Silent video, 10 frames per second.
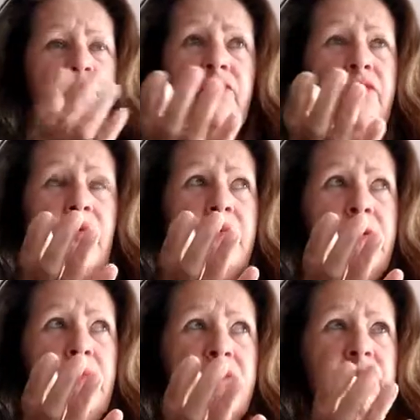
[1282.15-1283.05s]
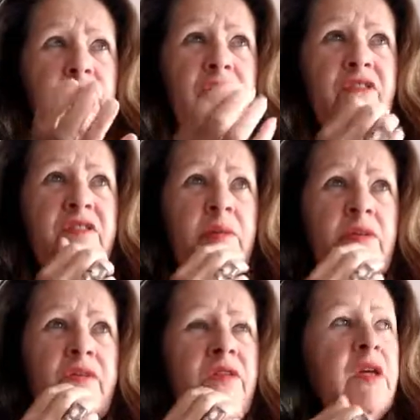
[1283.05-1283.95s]
Not for all of you, but for some
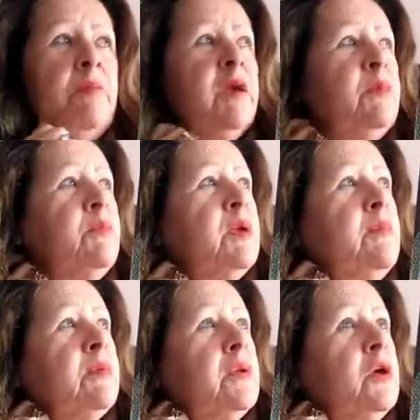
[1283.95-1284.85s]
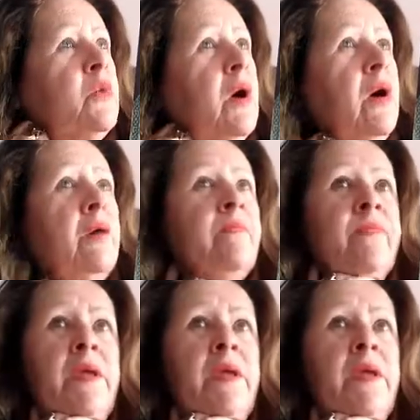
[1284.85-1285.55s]
of you, there may be people who are